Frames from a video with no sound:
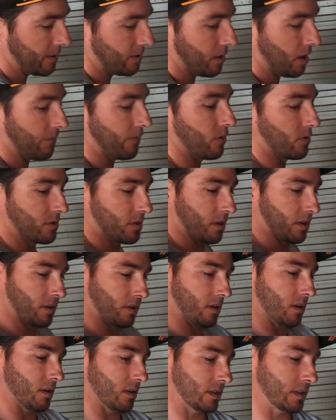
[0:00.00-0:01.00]
So I've also
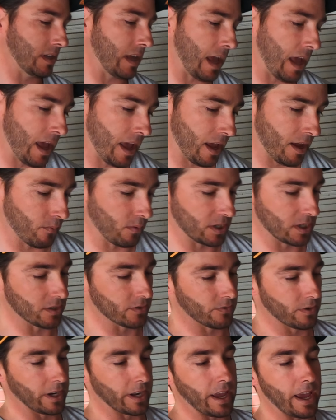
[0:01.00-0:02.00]
got which
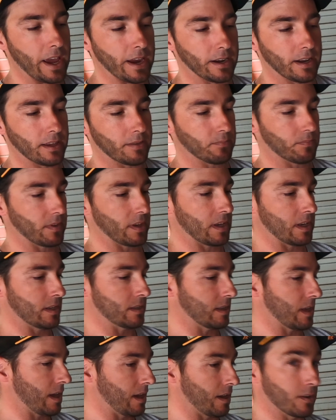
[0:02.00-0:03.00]
is really handy,
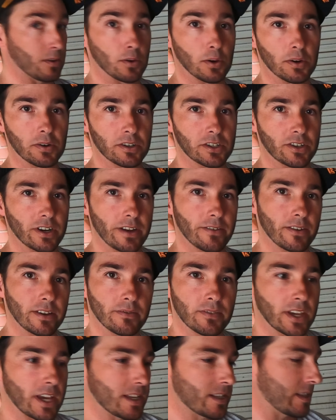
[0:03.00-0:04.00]
is a lure retriever
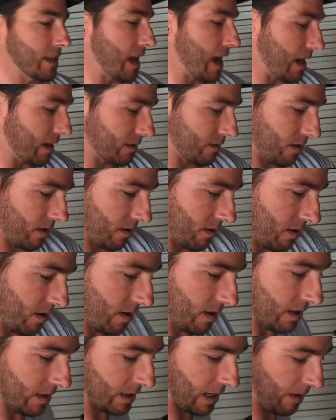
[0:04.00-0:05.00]
if you get snagged, so
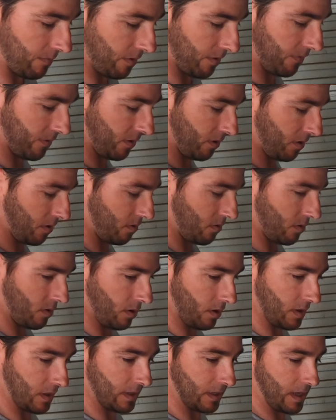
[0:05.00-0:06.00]
save you a few
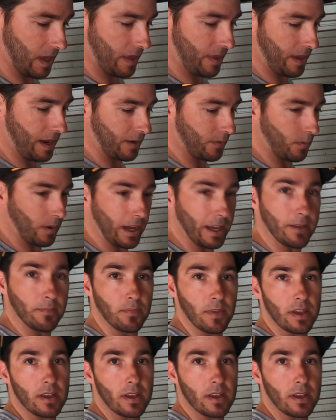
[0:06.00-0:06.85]
dollars that way.